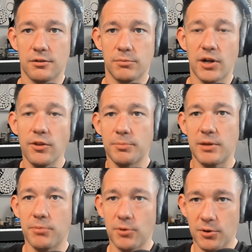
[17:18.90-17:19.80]
But other
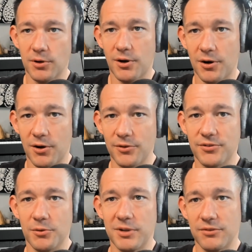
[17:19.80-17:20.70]
people are
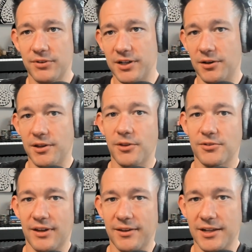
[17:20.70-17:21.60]
also benefiting on the other
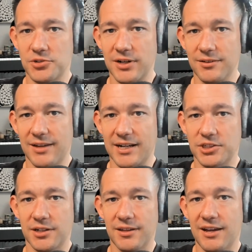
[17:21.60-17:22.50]
side of that
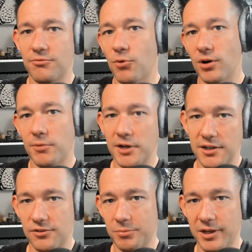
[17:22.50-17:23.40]
transaction, and they have more money
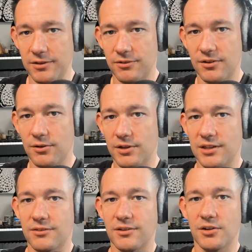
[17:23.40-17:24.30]
to spend. So
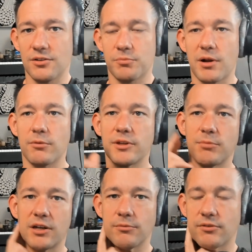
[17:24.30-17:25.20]
it's, it probably
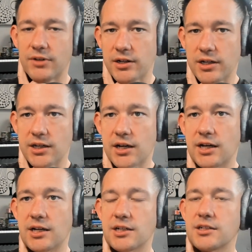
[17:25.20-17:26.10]
becomes a very
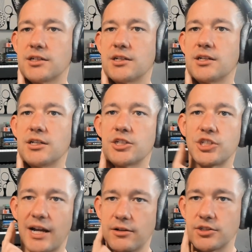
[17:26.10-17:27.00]

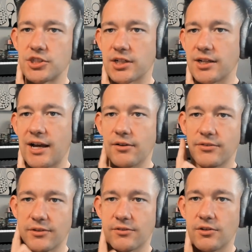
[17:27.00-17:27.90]
challenging
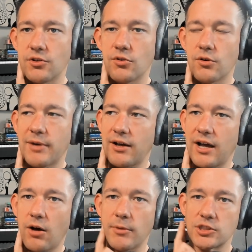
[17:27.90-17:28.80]
analysis to do about
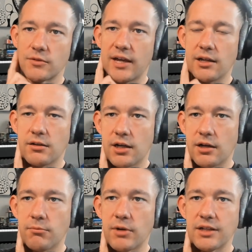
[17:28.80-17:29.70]
how much of that
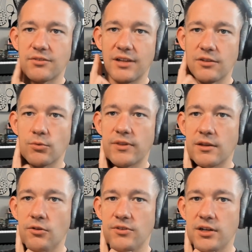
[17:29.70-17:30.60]
money stays
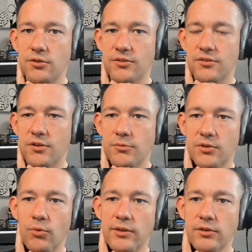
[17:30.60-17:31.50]
within those ecosystems
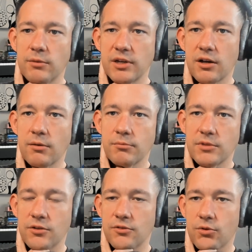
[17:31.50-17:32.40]
and whether they become,
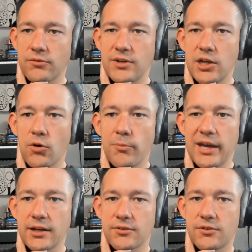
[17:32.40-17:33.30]
sort of
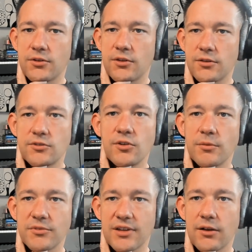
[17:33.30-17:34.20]
neobanks to
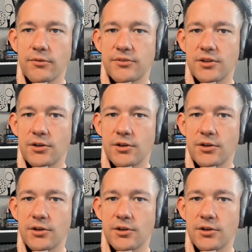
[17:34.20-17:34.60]
themselves.